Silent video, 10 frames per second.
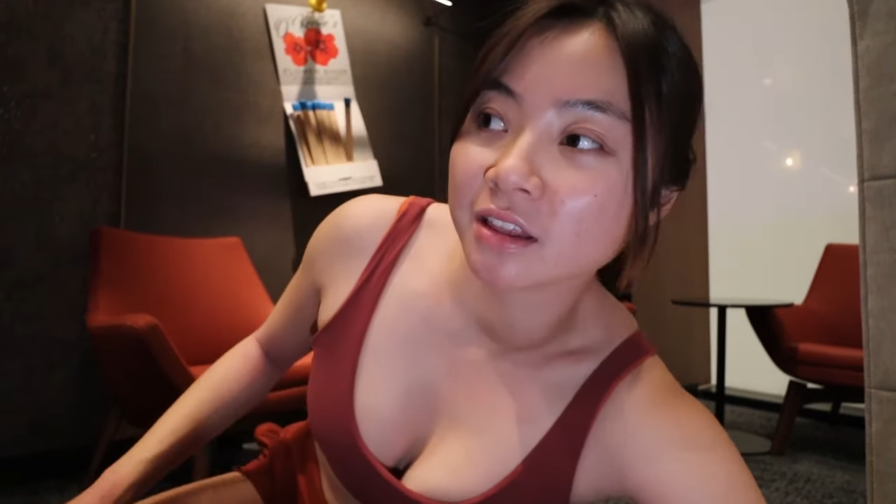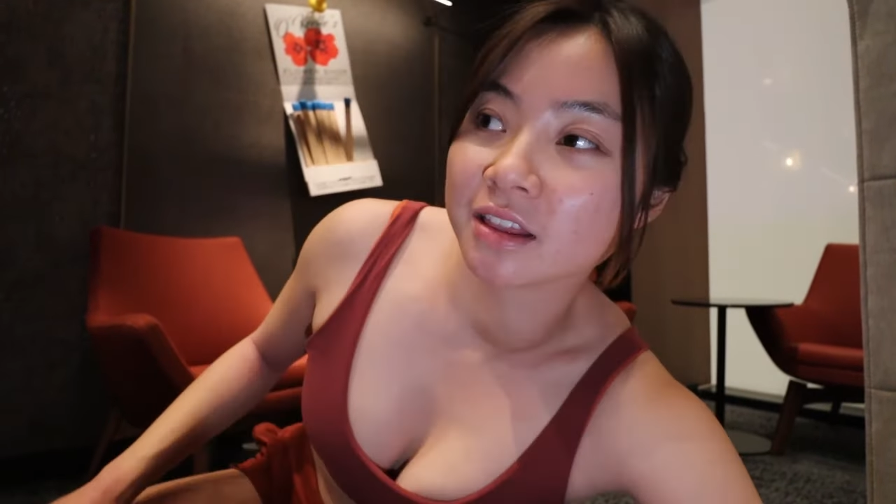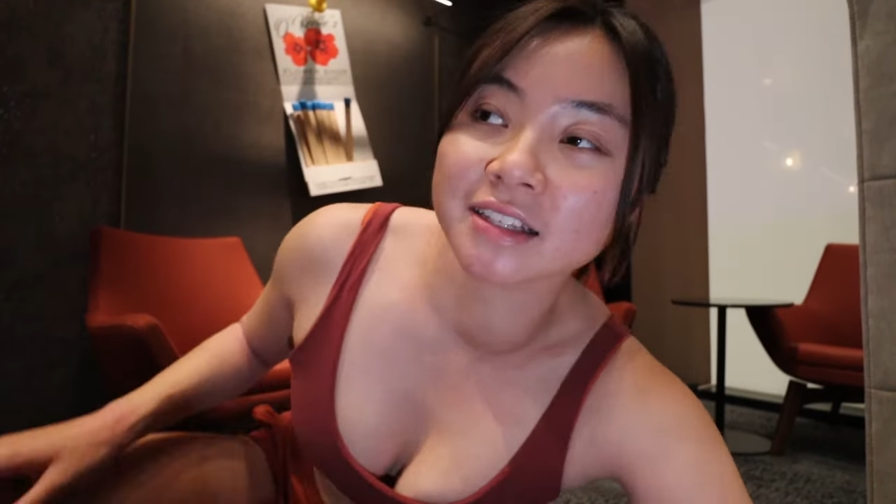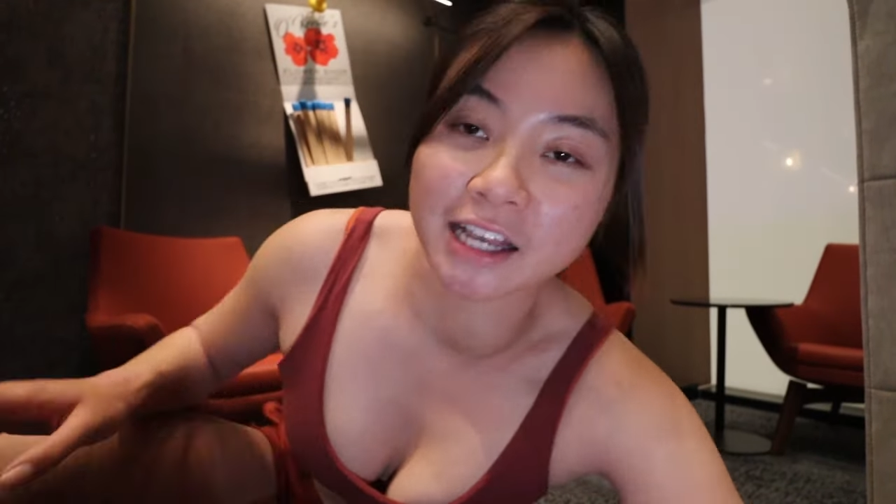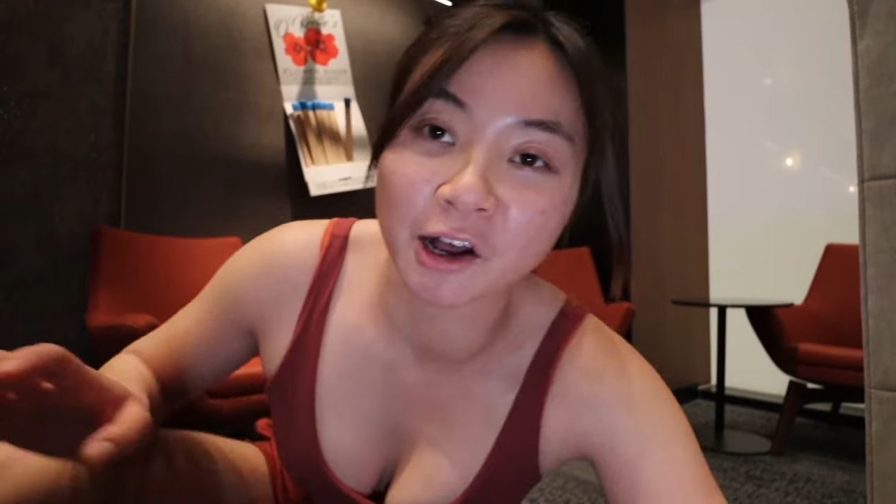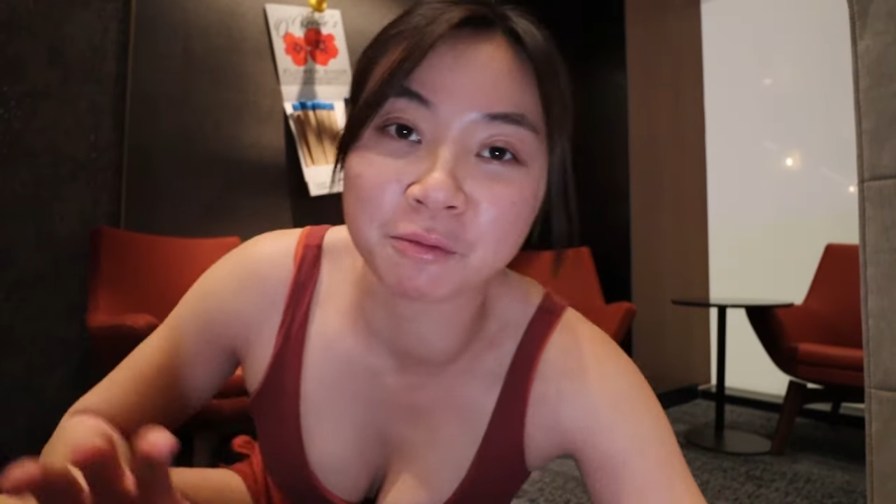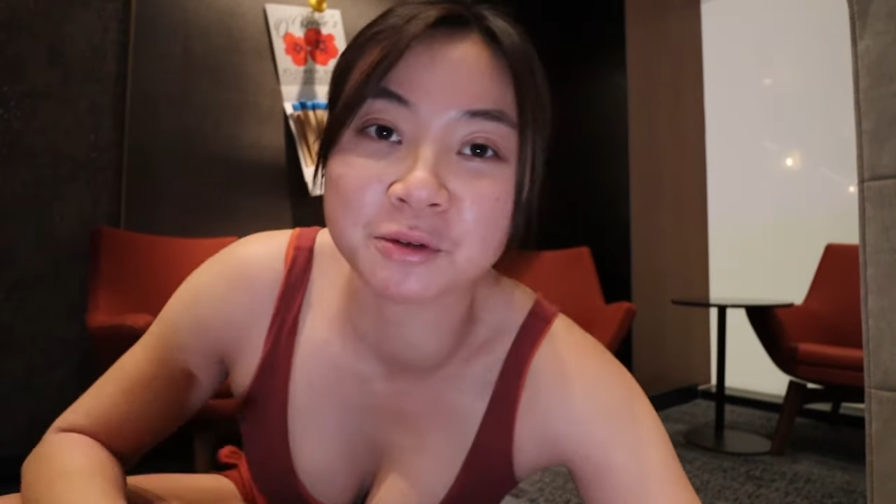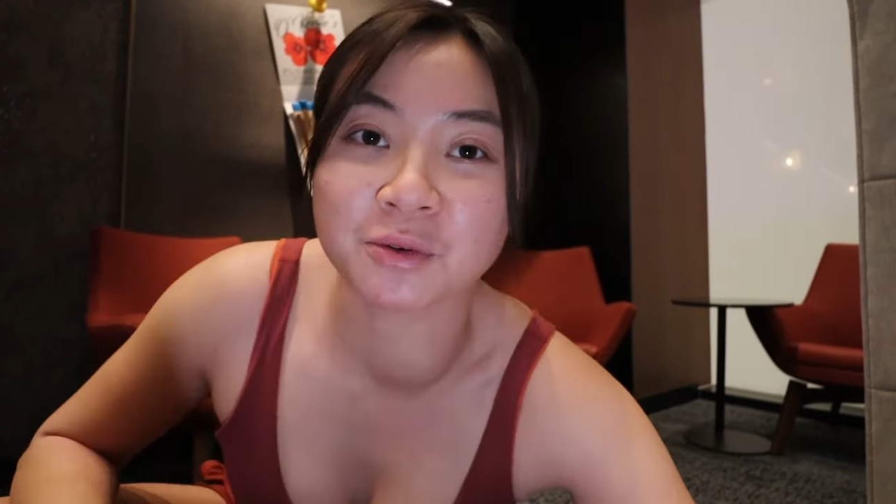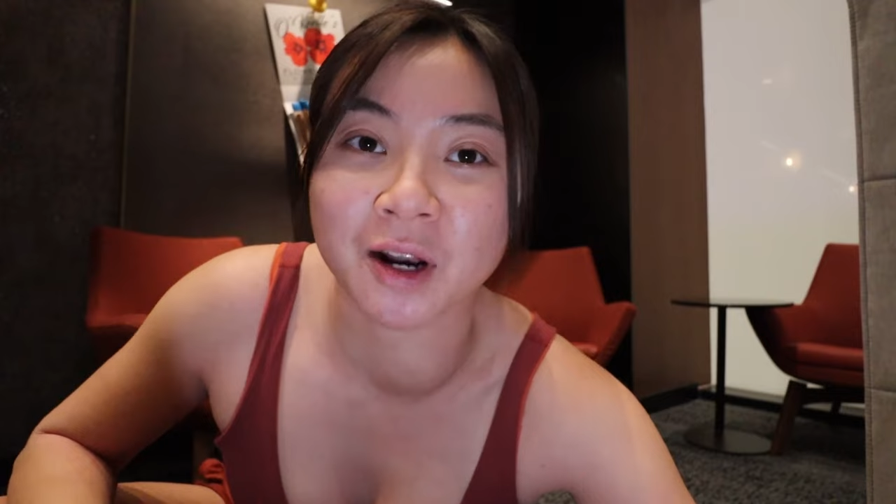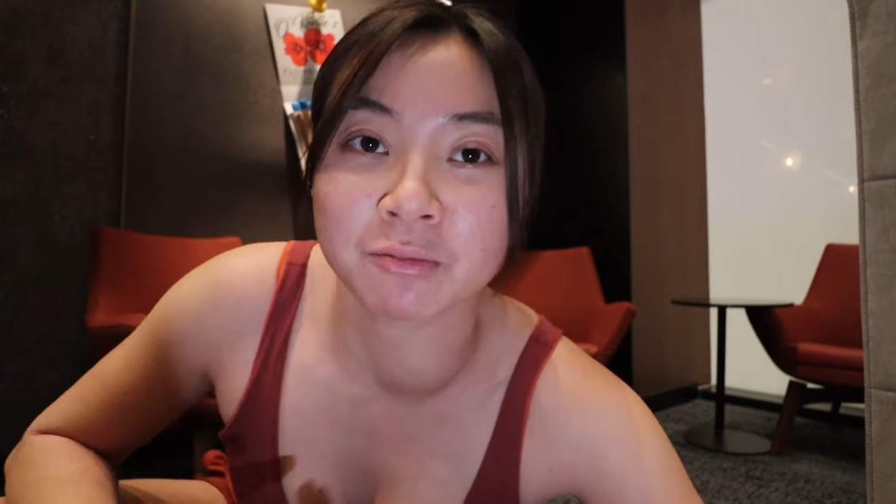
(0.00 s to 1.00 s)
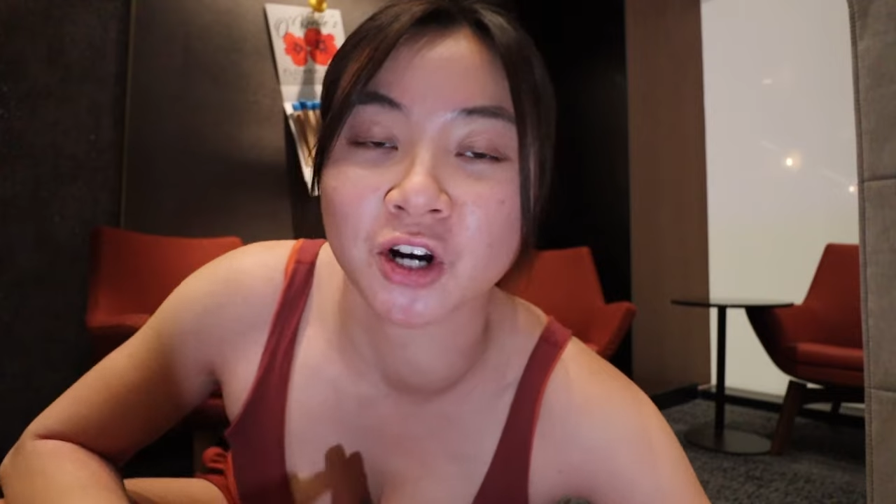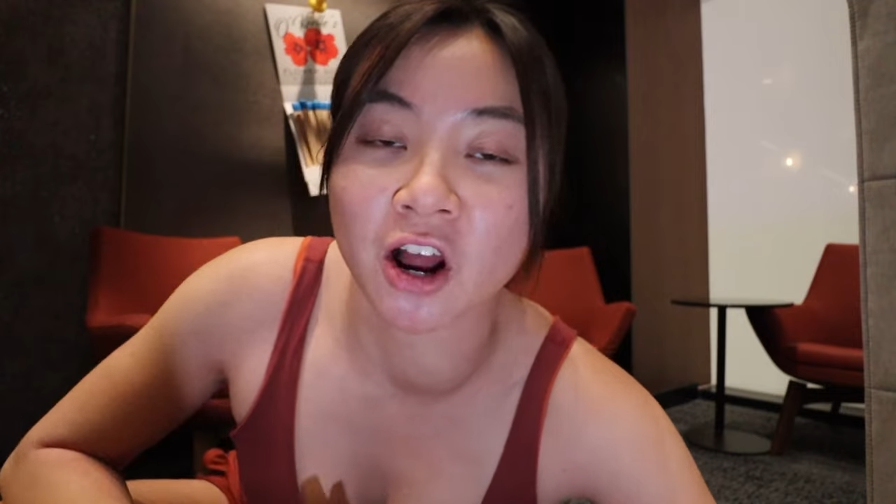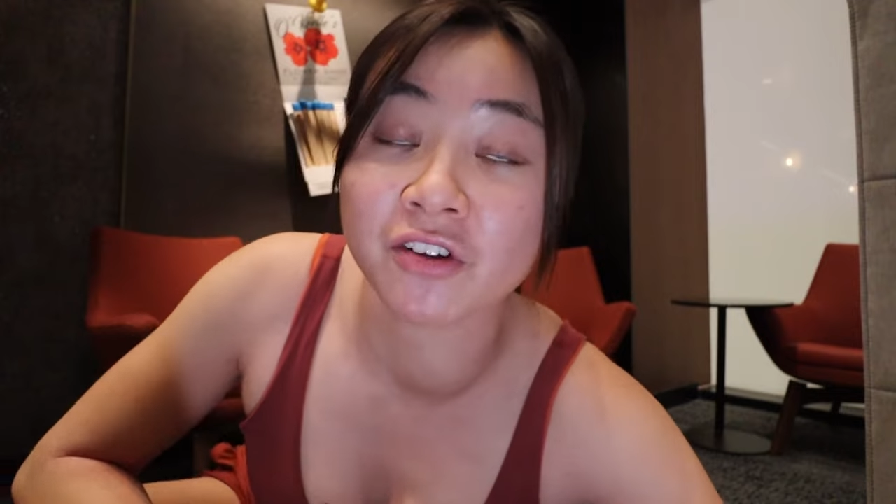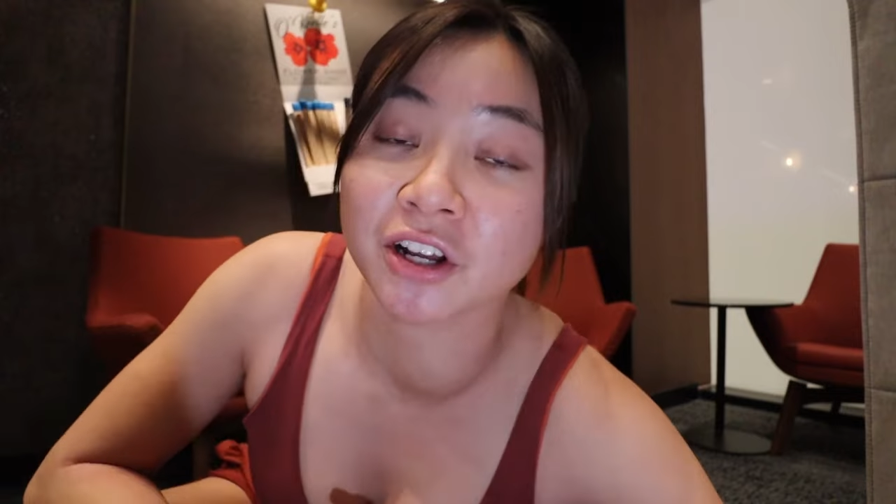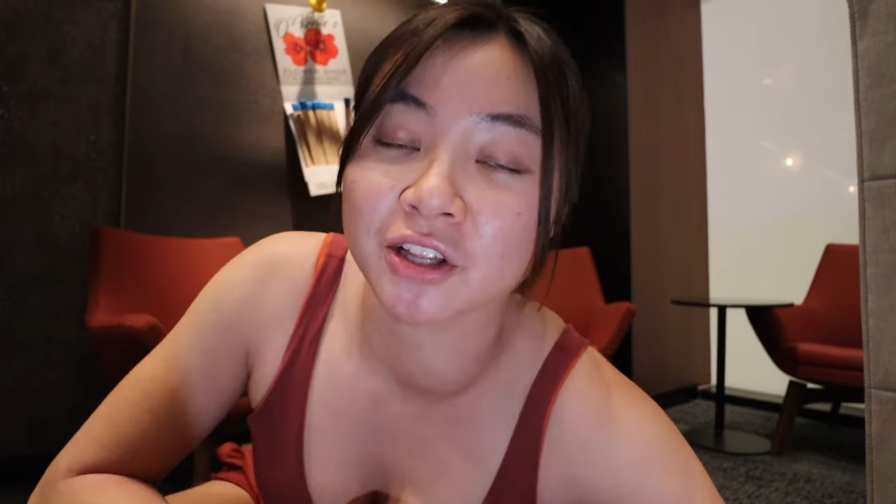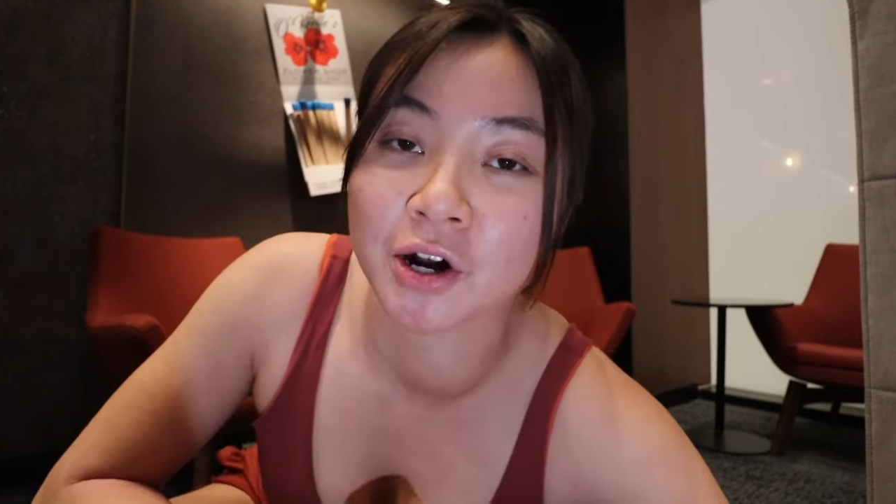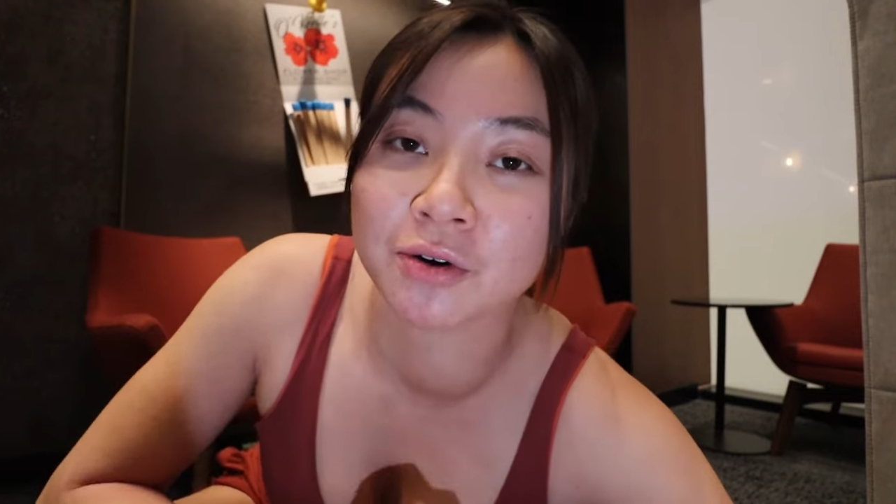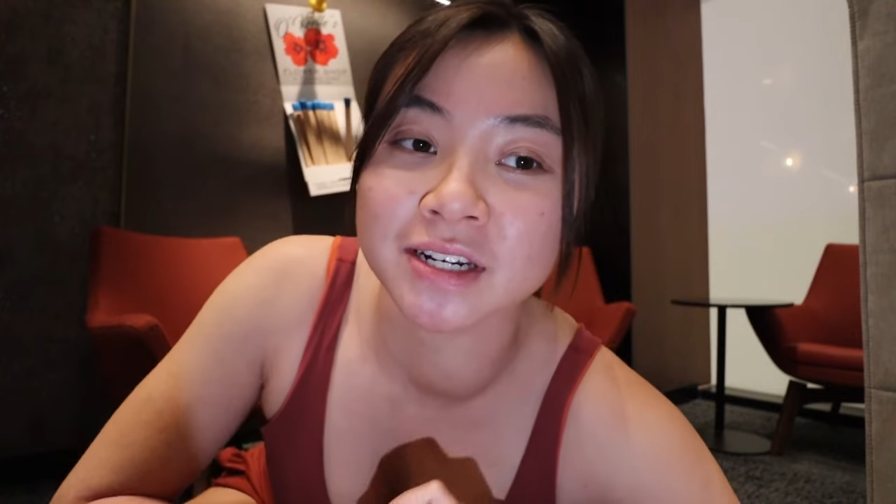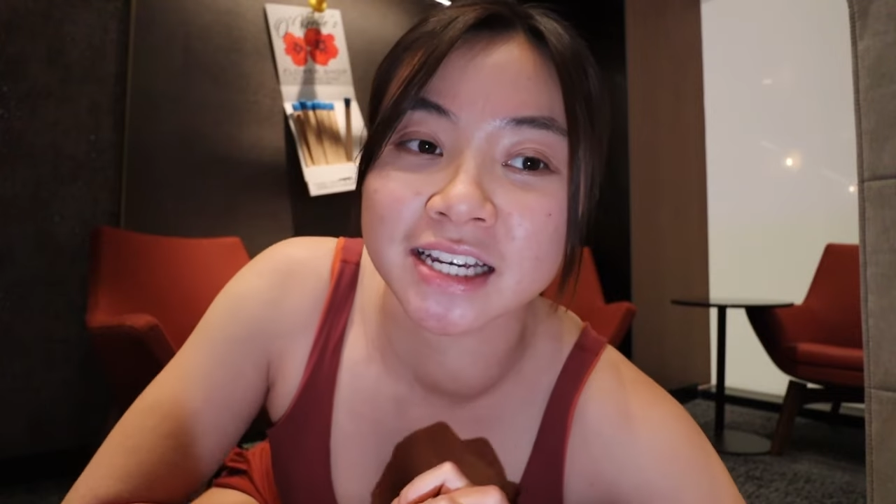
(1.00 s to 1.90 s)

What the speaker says: of the things that helps me when I'm traveling alone